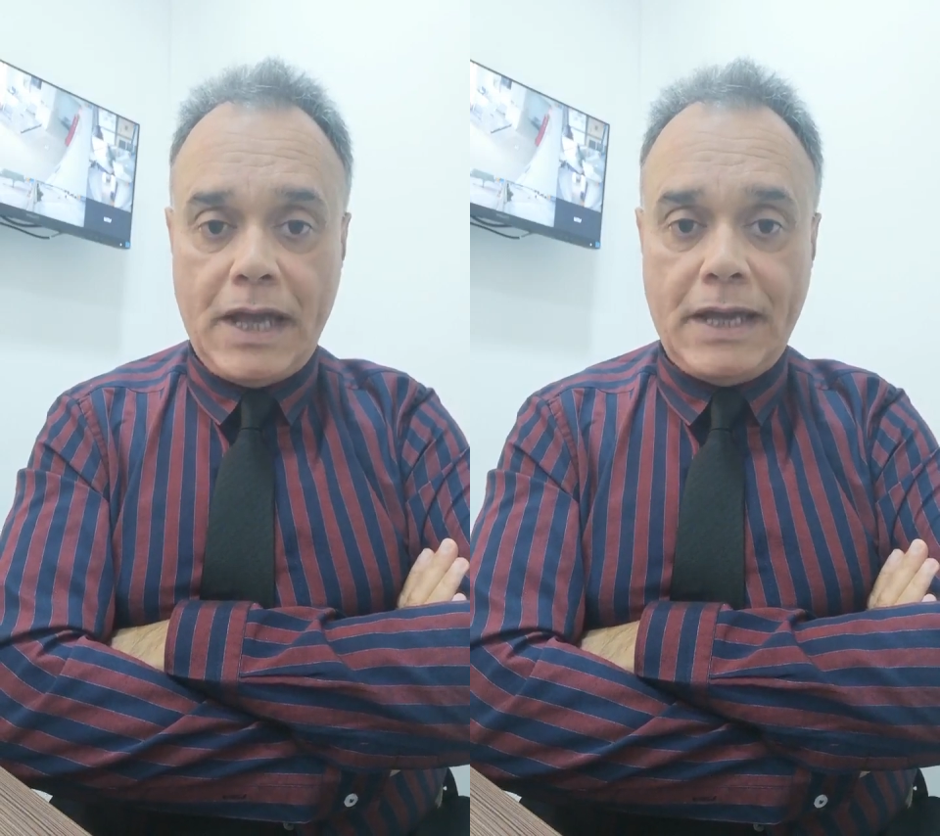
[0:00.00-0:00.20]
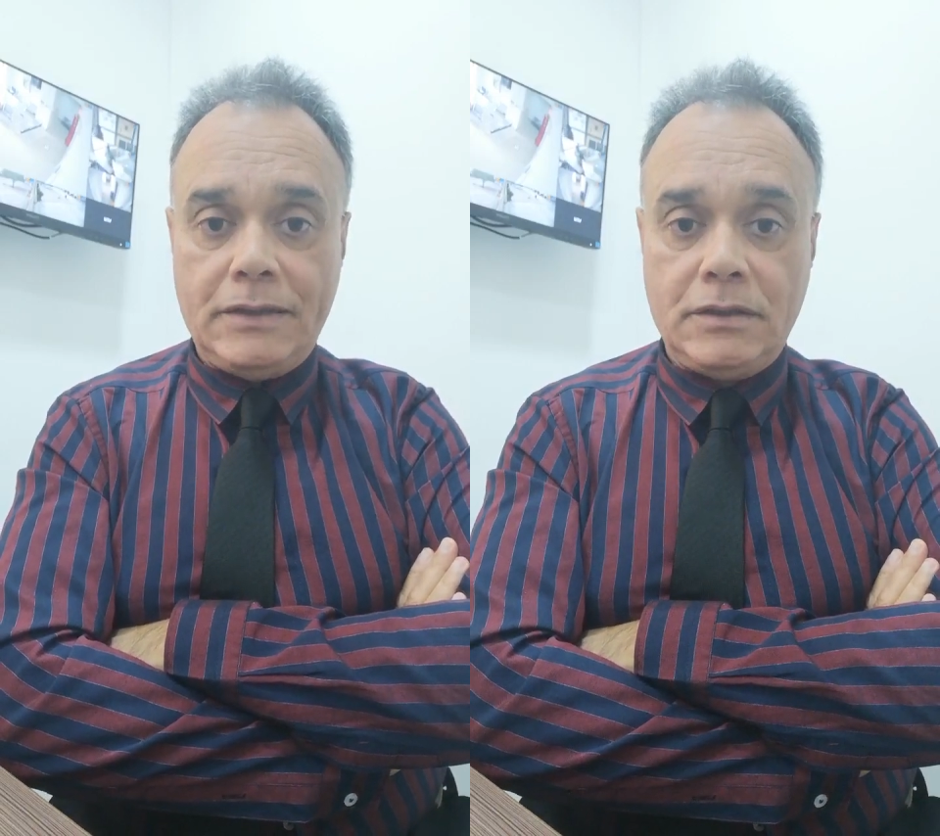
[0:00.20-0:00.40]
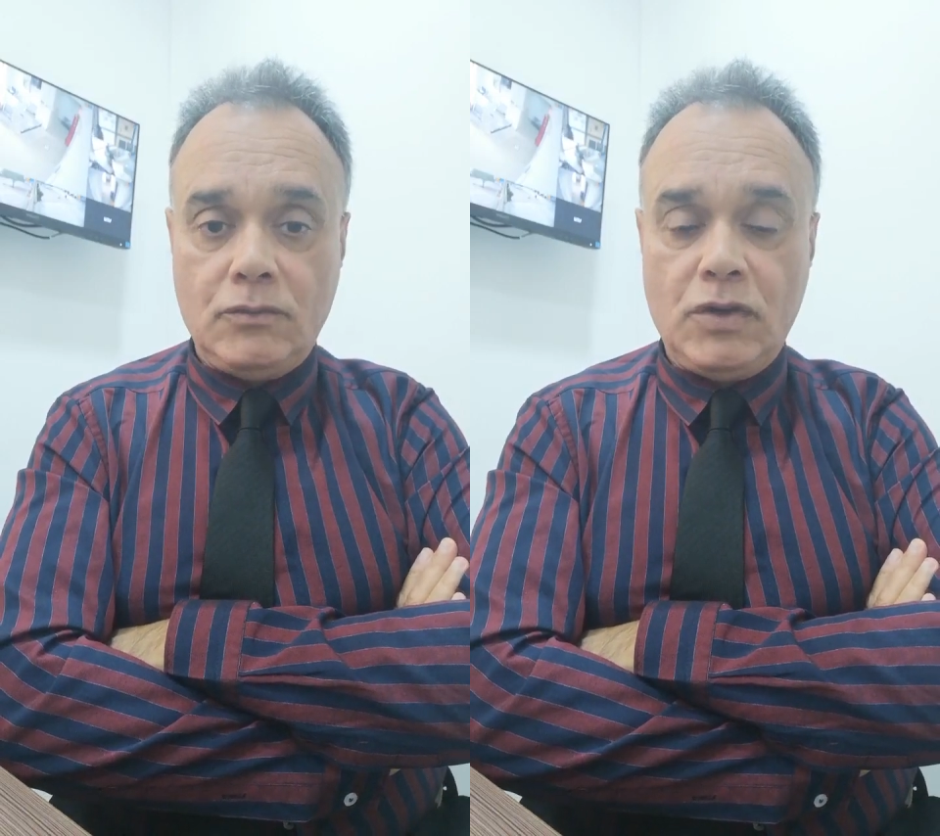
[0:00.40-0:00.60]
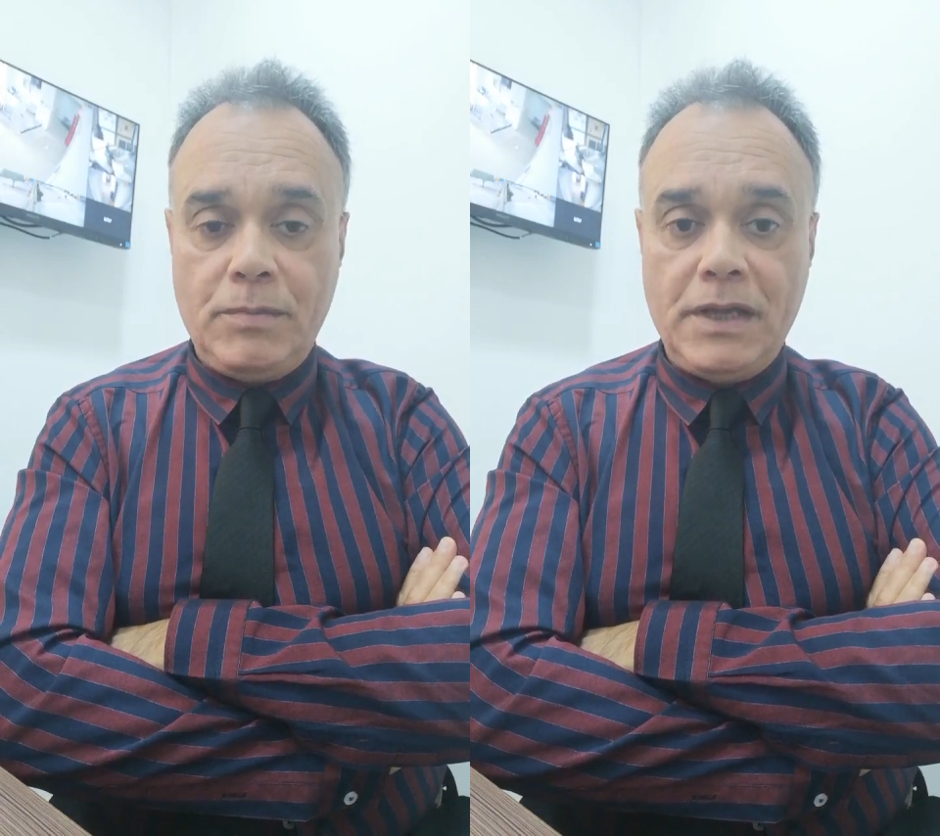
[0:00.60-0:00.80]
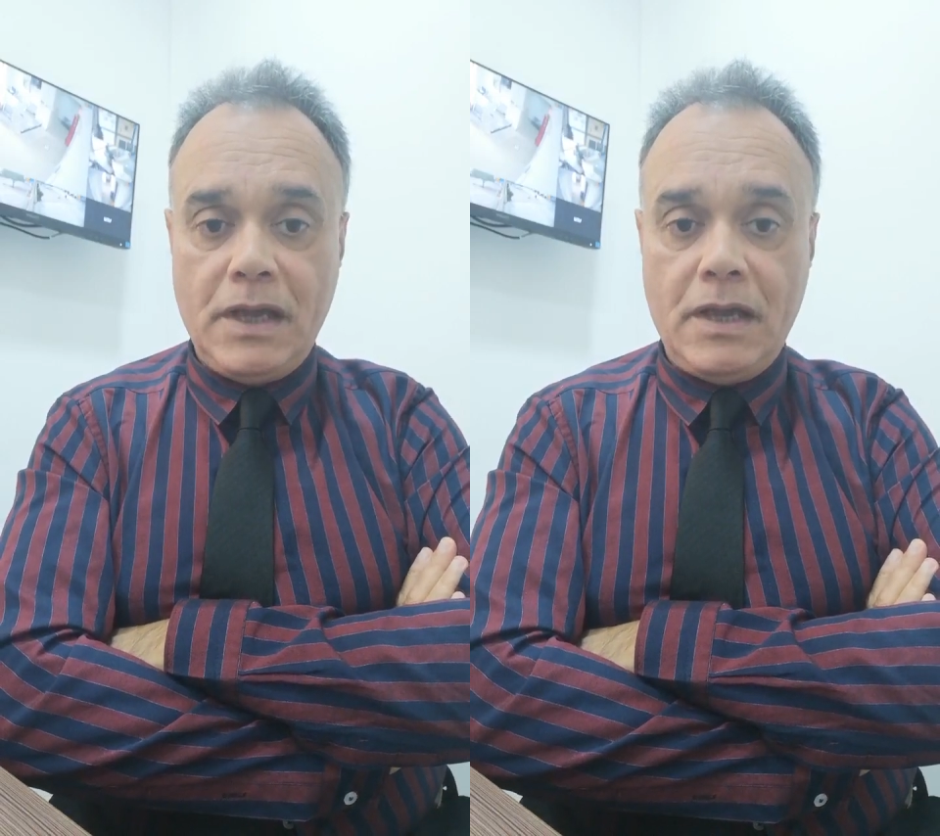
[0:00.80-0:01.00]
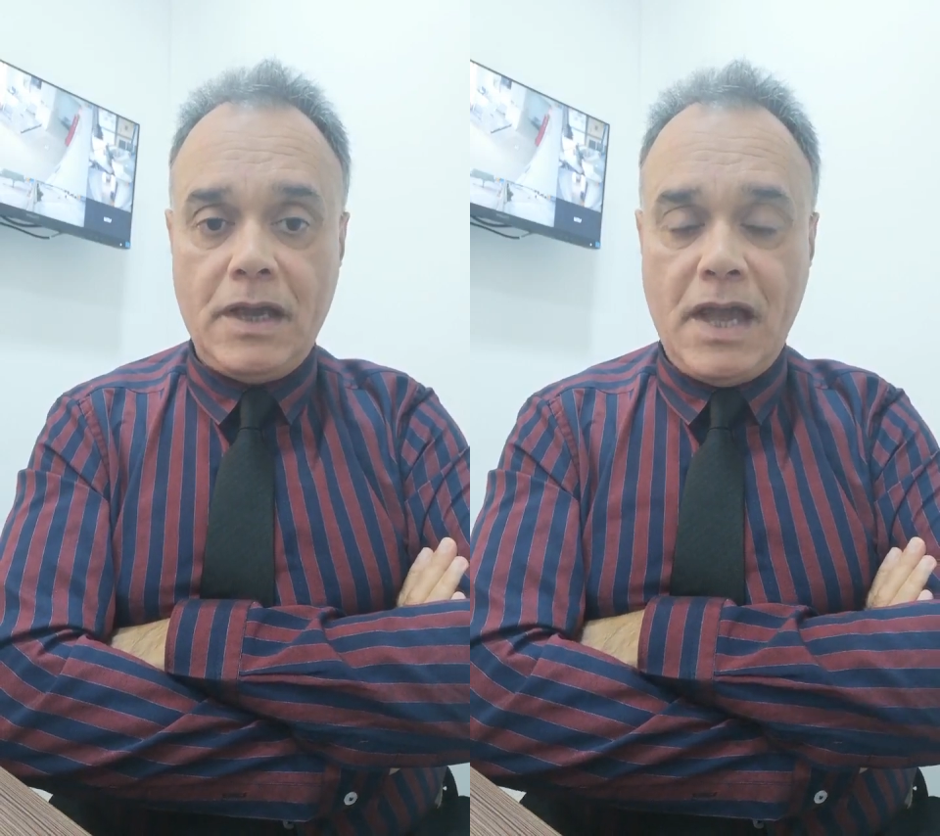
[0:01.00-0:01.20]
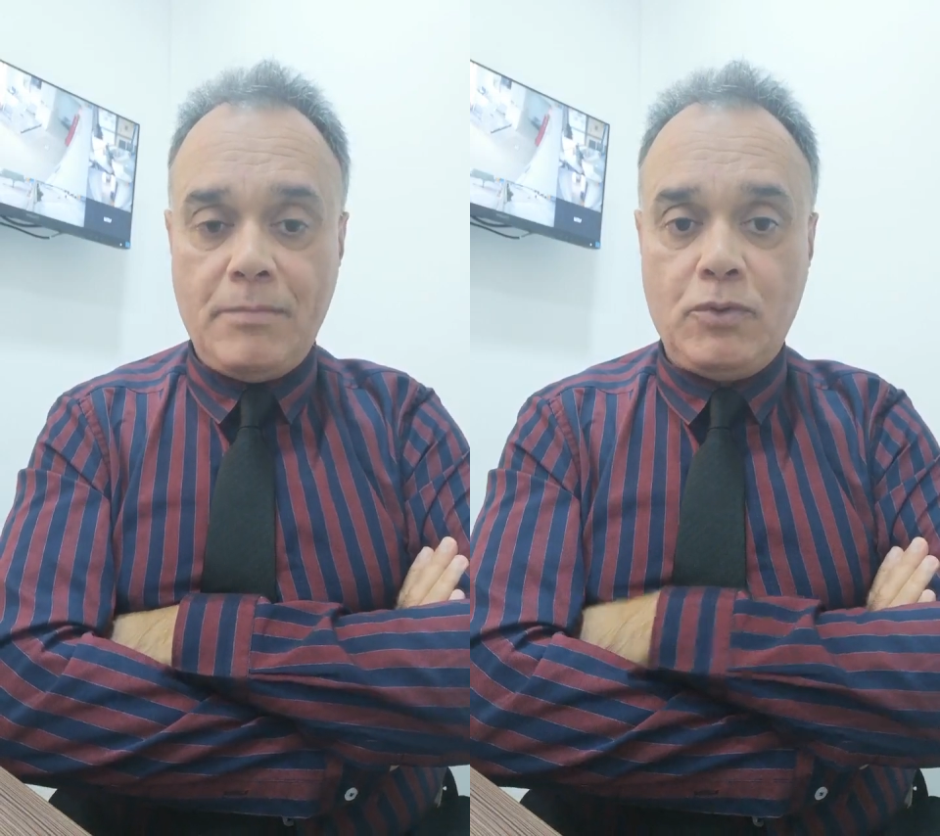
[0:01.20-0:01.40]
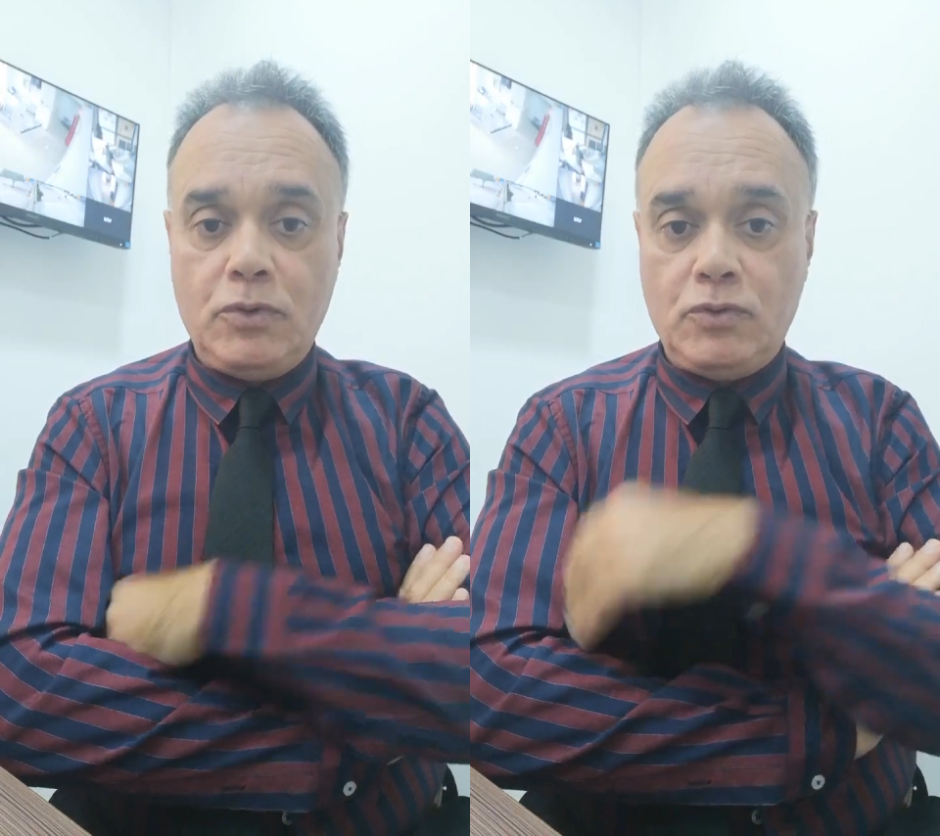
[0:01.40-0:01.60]
and will be
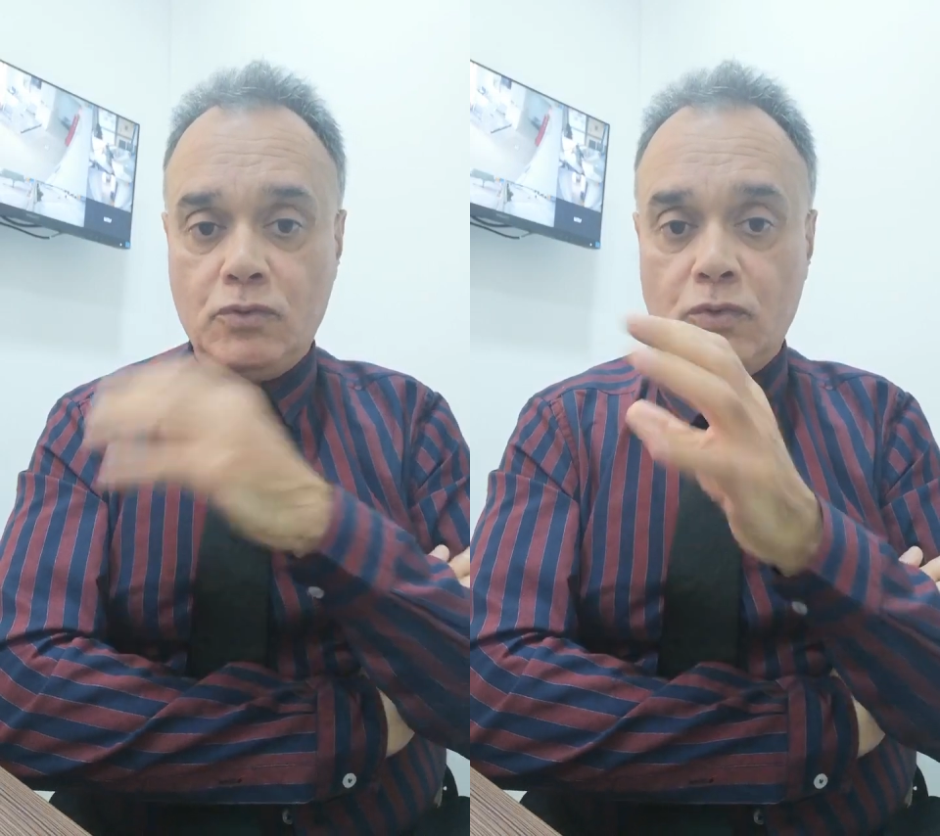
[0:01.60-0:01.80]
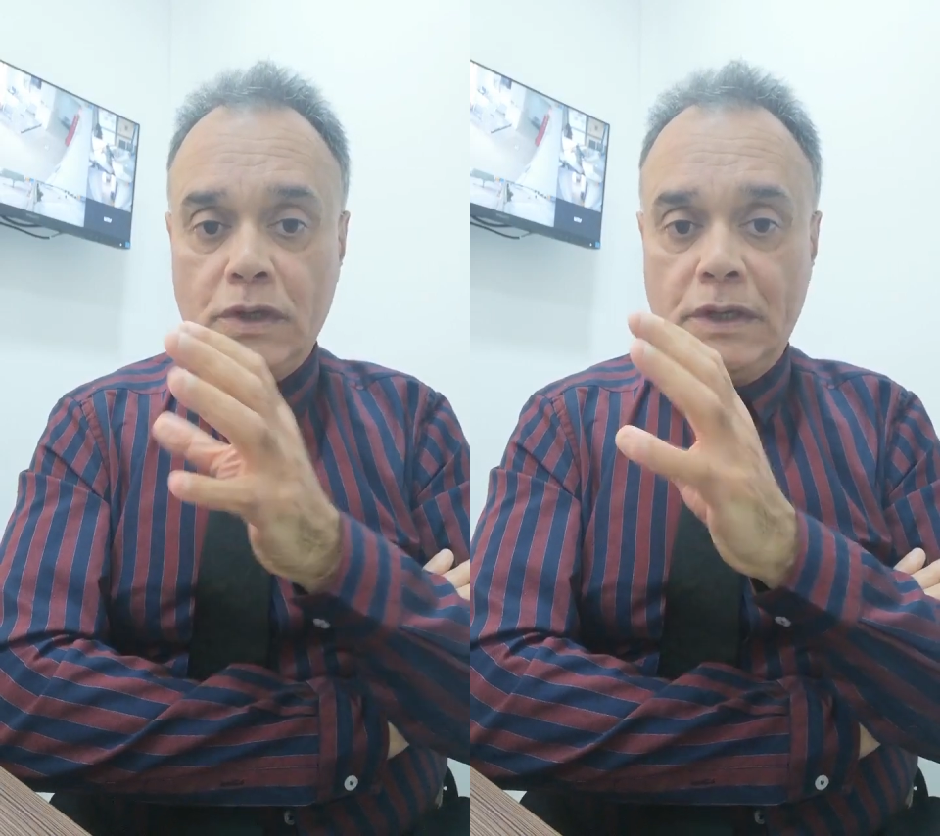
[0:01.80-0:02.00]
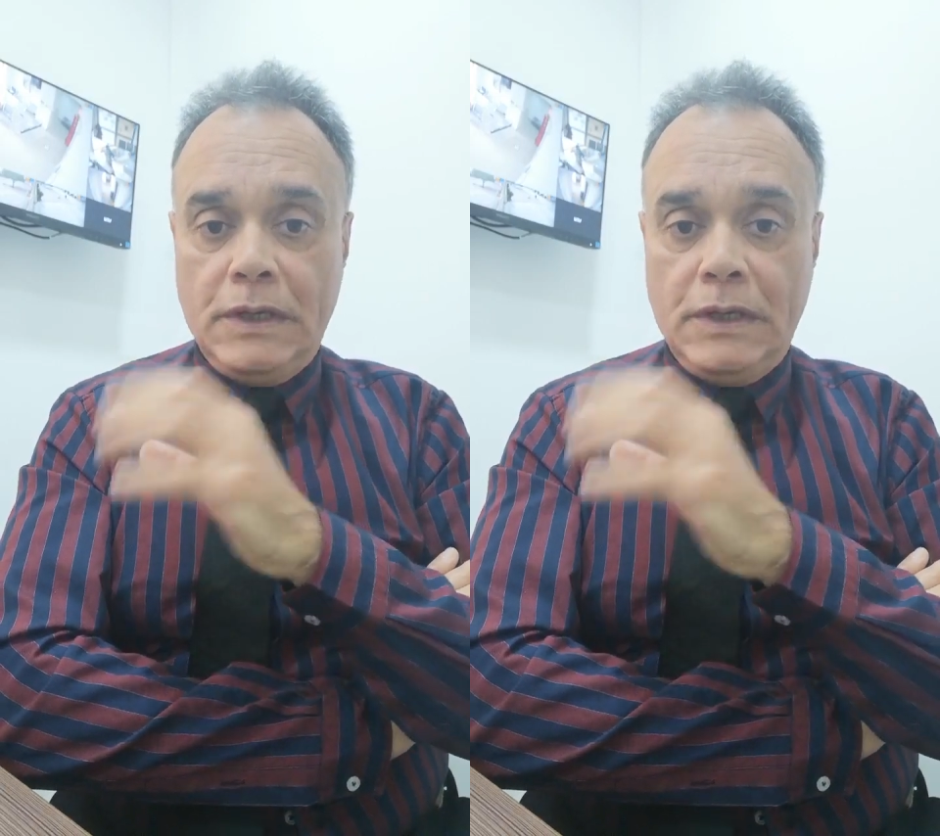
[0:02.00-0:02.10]
able to